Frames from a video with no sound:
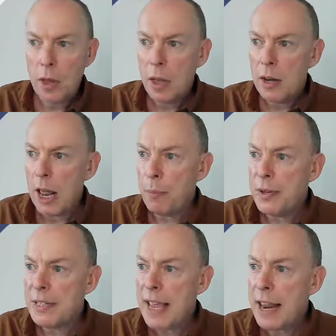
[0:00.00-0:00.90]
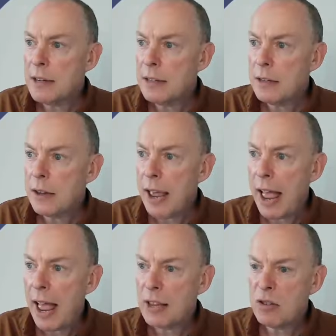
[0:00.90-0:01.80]
Now percent
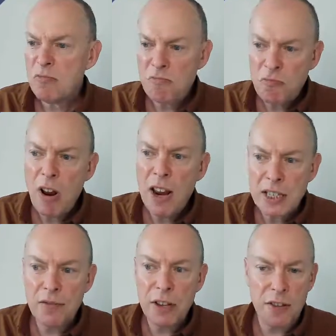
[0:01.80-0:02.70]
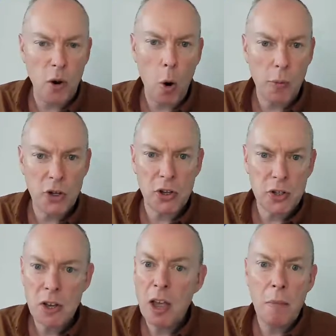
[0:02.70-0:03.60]
has relatively few options
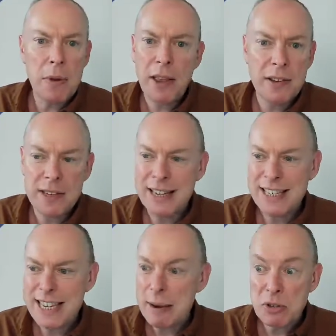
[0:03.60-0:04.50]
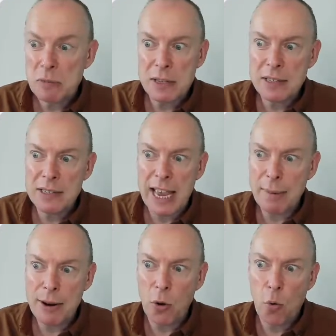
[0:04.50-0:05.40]
because it seems to be the same
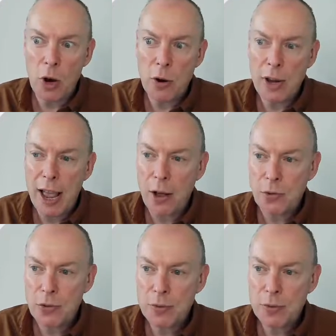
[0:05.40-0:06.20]
in all locales.